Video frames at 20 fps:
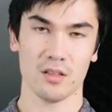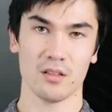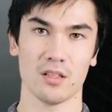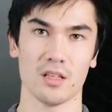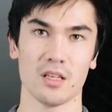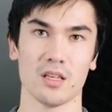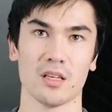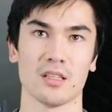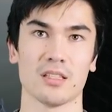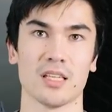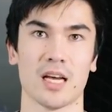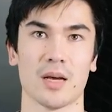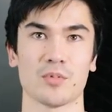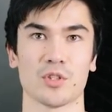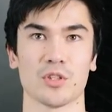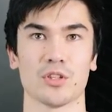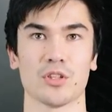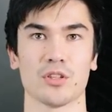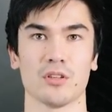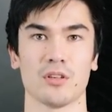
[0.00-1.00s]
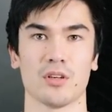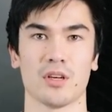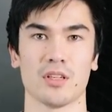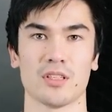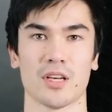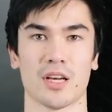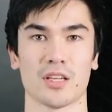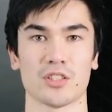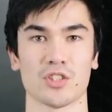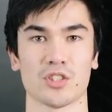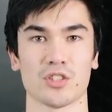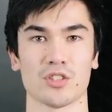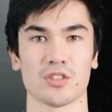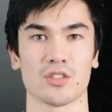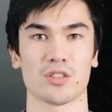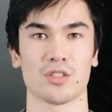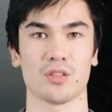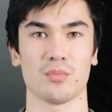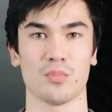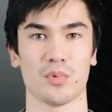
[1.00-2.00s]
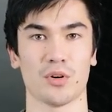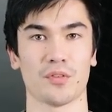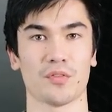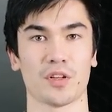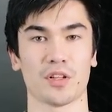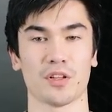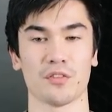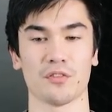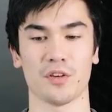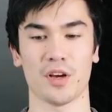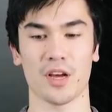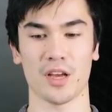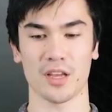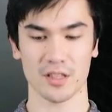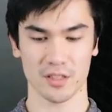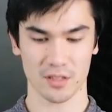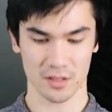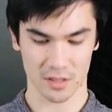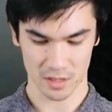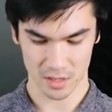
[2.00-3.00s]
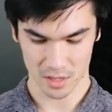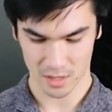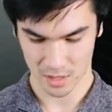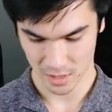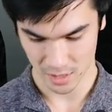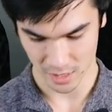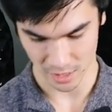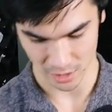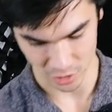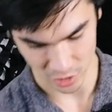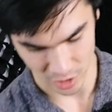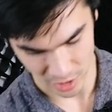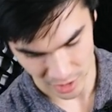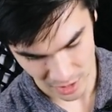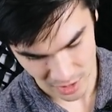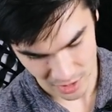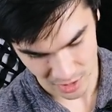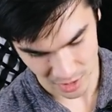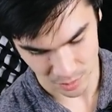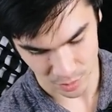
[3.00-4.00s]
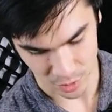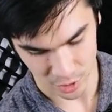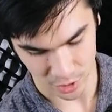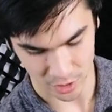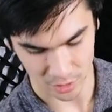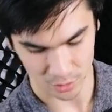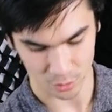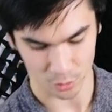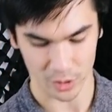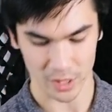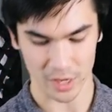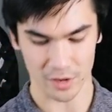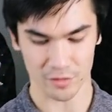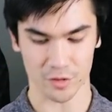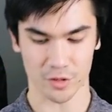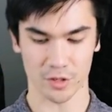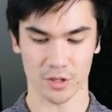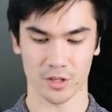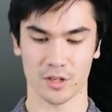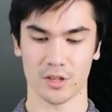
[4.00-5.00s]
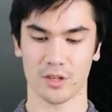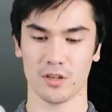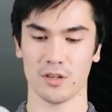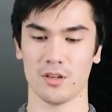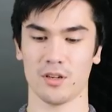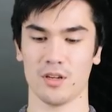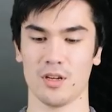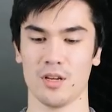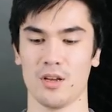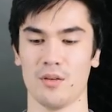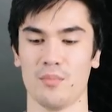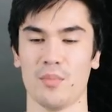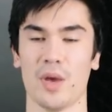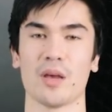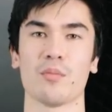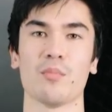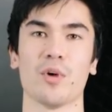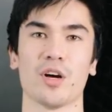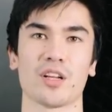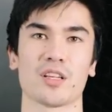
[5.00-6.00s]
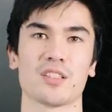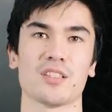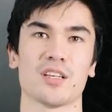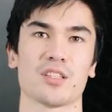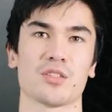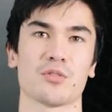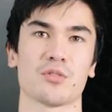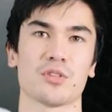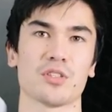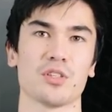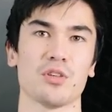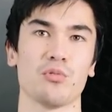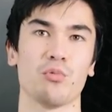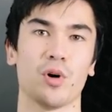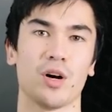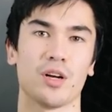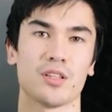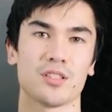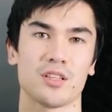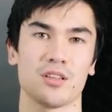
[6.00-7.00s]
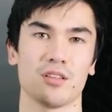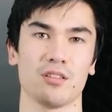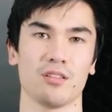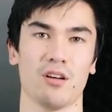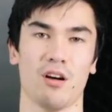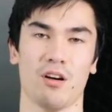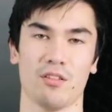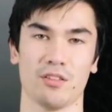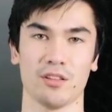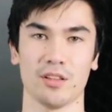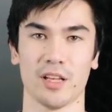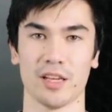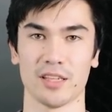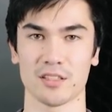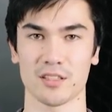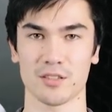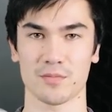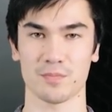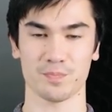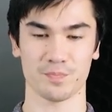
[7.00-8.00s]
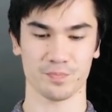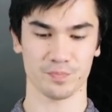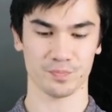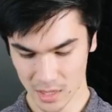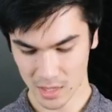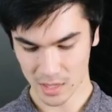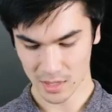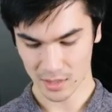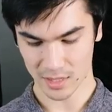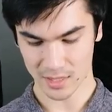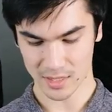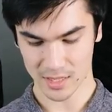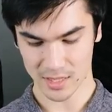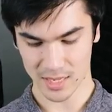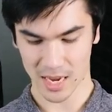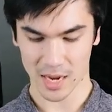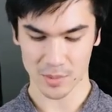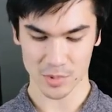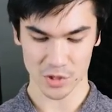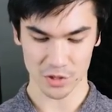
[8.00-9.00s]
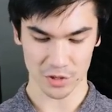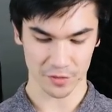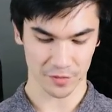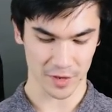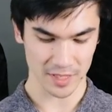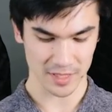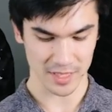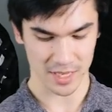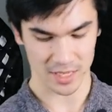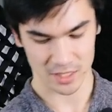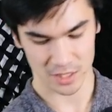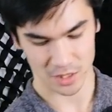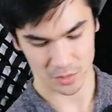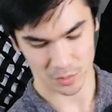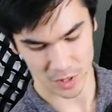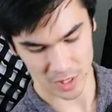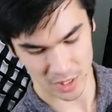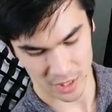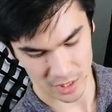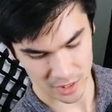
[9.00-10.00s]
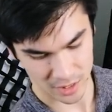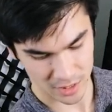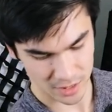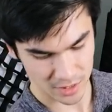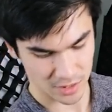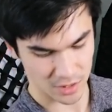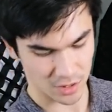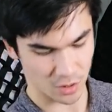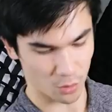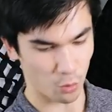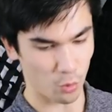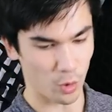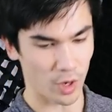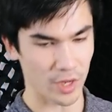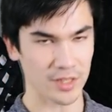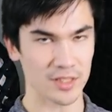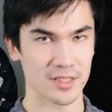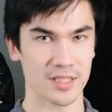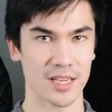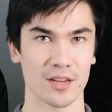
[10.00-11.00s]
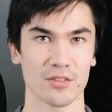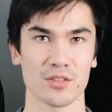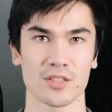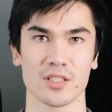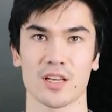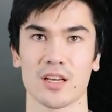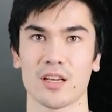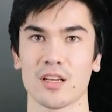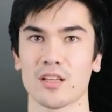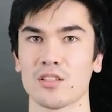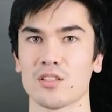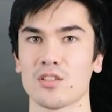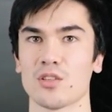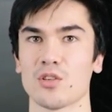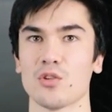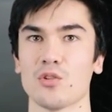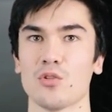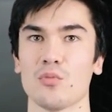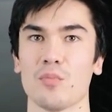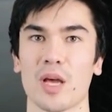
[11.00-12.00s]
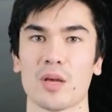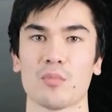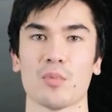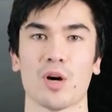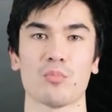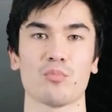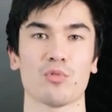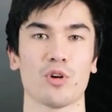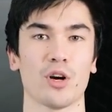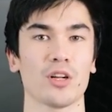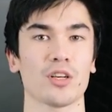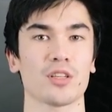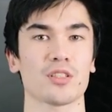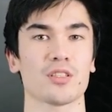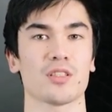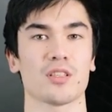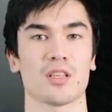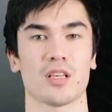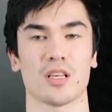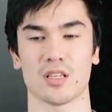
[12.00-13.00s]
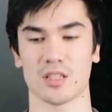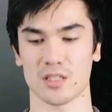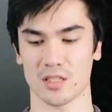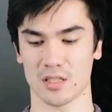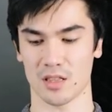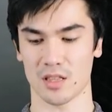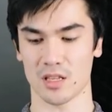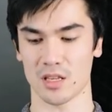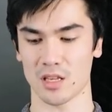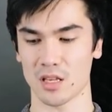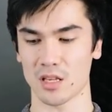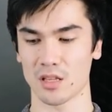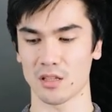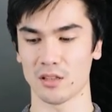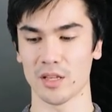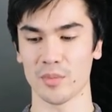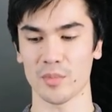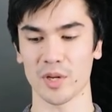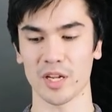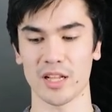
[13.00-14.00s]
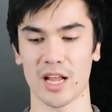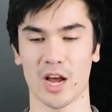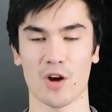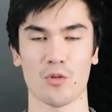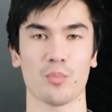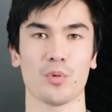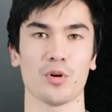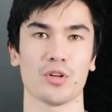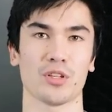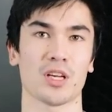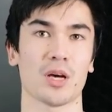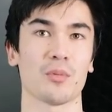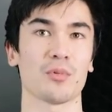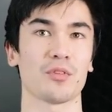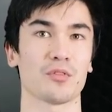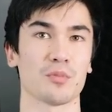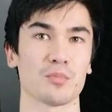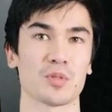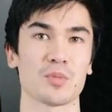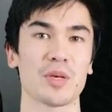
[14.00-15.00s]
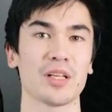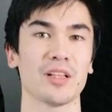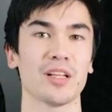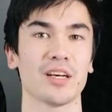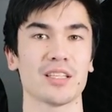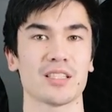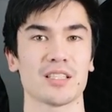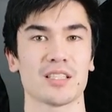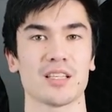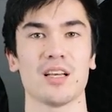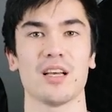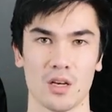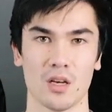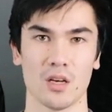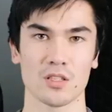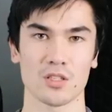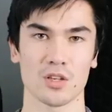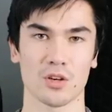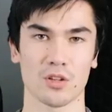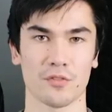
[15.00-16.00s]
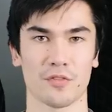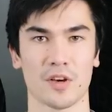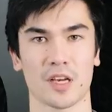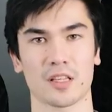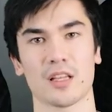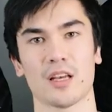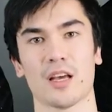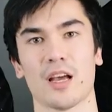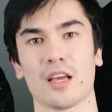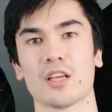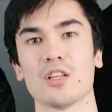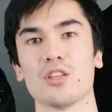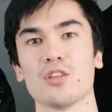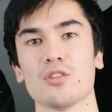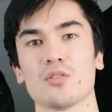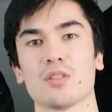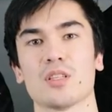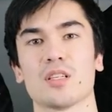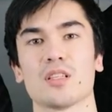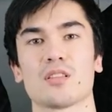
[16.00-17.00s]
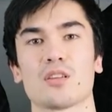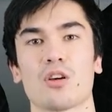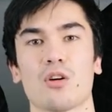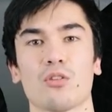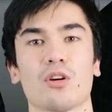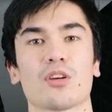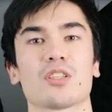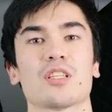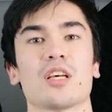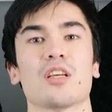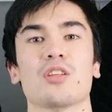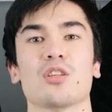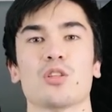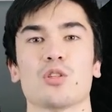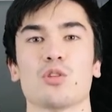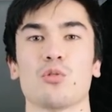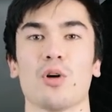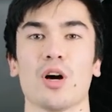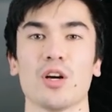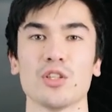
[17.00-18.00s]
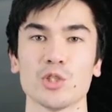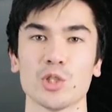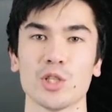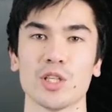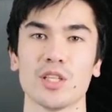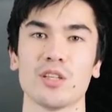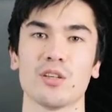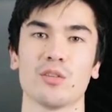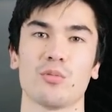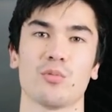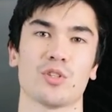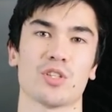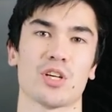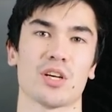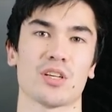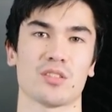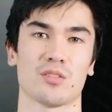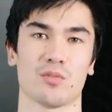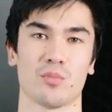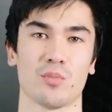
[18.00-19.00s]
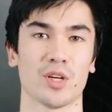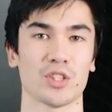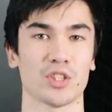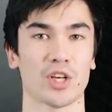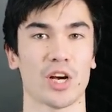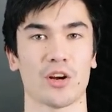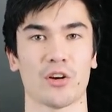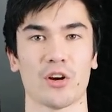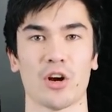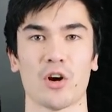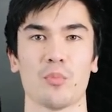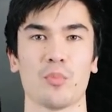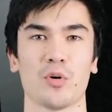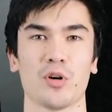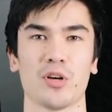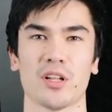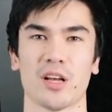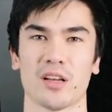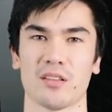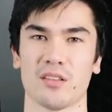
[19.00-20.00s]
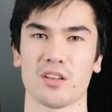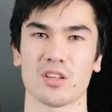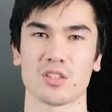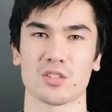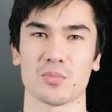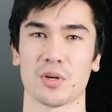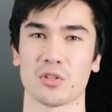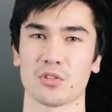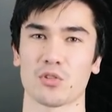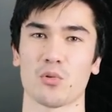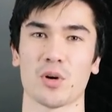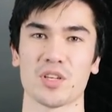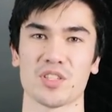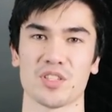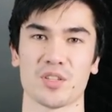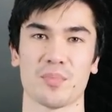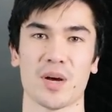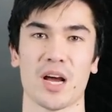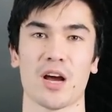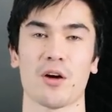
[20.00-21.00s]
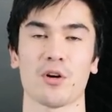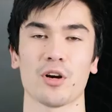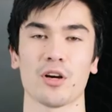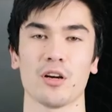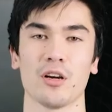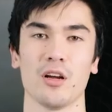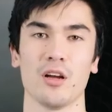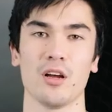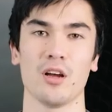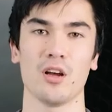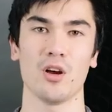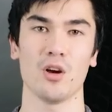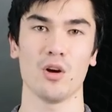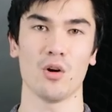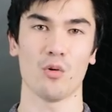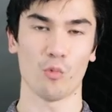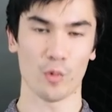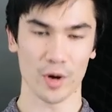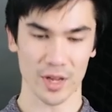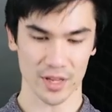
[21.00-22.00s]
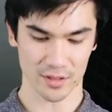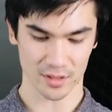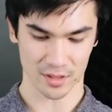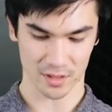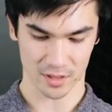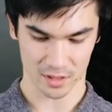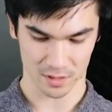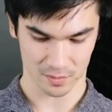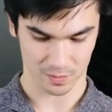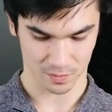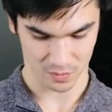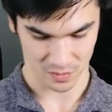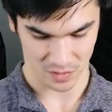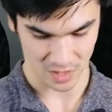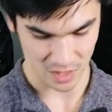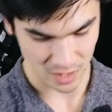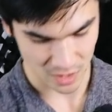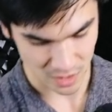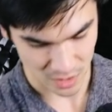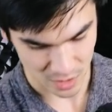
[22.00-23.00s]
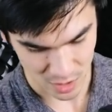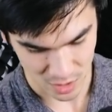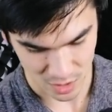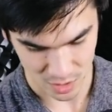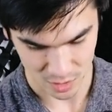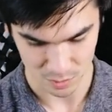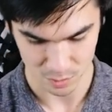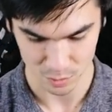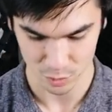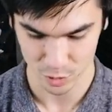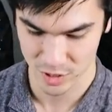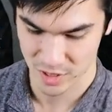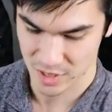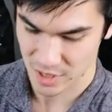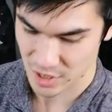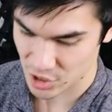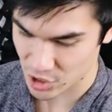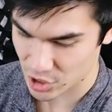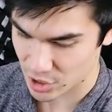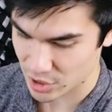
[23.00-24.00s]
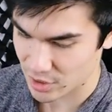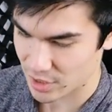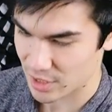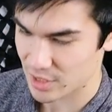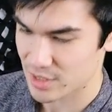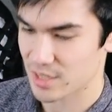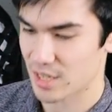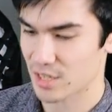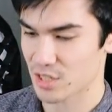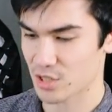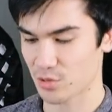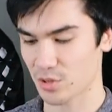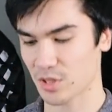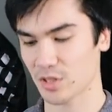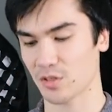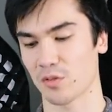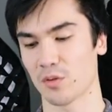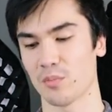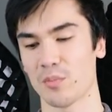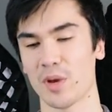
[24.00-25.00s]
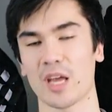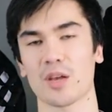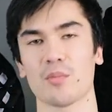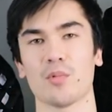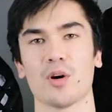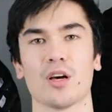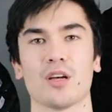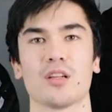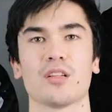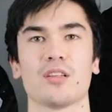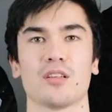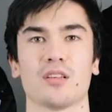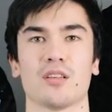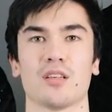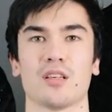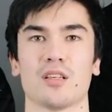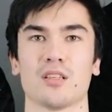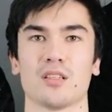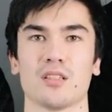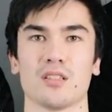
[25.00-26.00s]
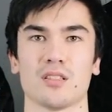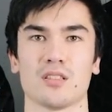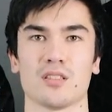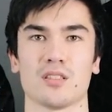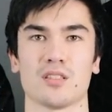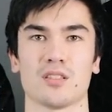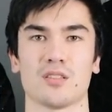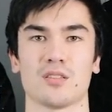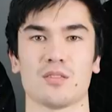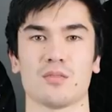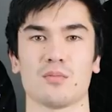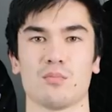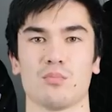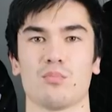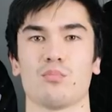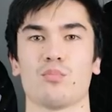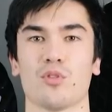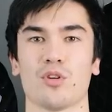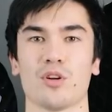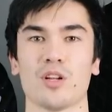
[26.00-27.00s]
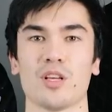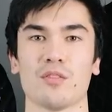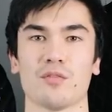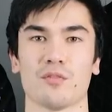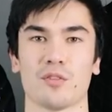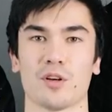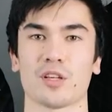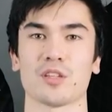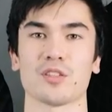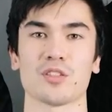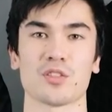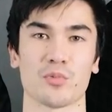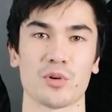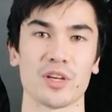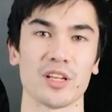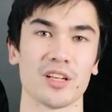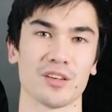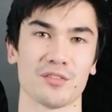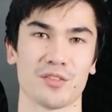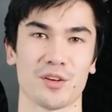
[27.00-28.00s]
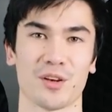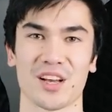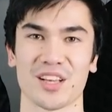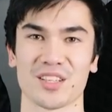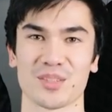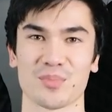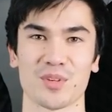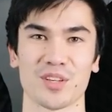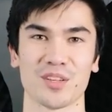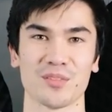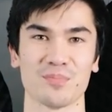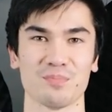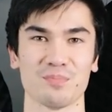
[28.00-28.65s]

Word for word: the adapter attaches perfectly fine, and you can easily put whatever MagMod accessories you want on the light. This is absolutely fantastic because the one downside to MagMod products is the limited output coming from speedlights. So the fact that I can use this Godox AD200, which has a much higher output, I think it's about twice the power, with these precision accessories from MagMod is pretty freaking sweet if you ask me.